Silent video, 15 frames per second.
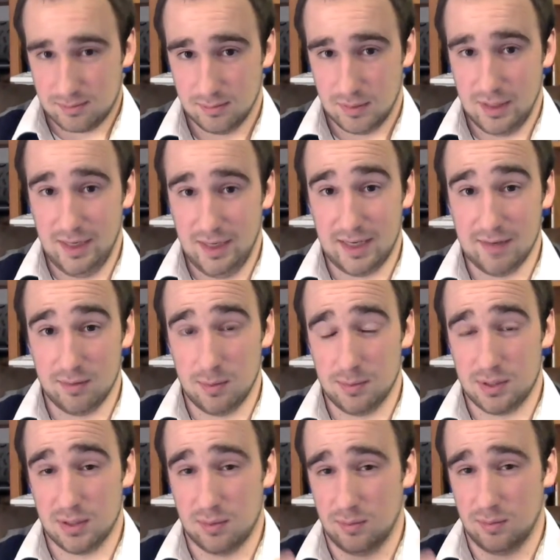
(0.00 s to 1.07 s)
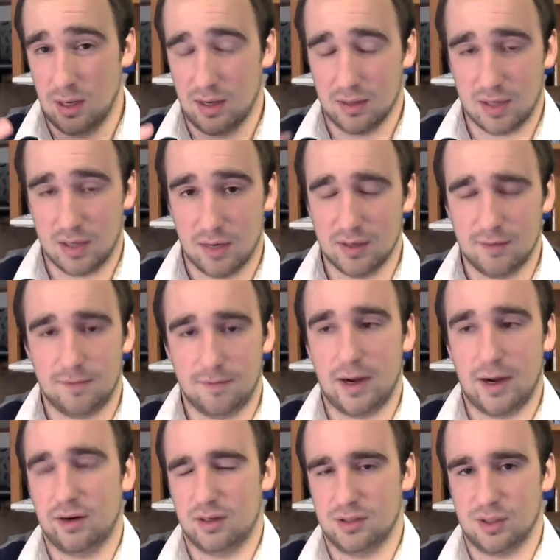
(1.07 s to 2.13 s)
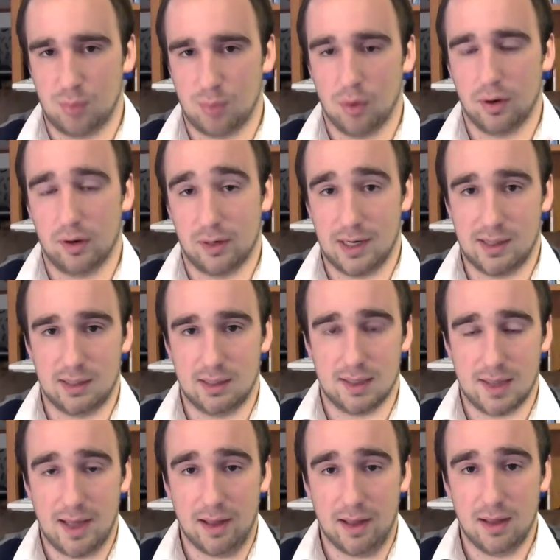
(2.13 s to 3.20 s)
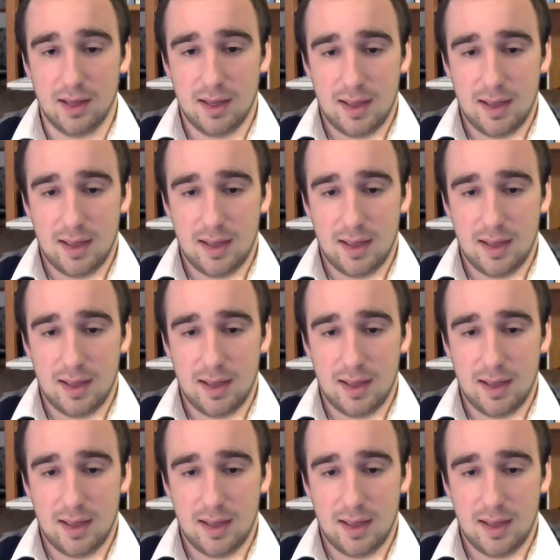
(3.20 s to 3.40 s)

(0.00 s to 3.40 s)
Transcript: and give him some covering fire or support or anything like that,